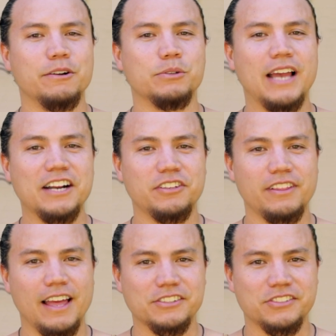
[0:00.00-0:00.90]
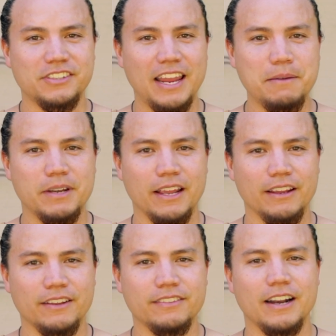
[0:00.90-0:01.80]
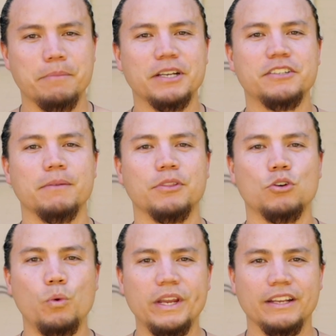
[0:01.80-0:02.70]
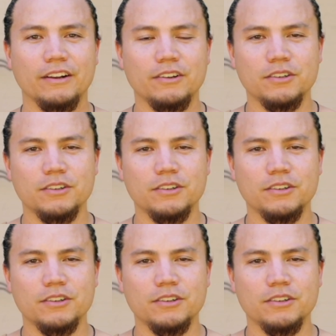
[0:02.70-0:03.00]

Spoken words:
And it was actually that same day that I picked up the queen,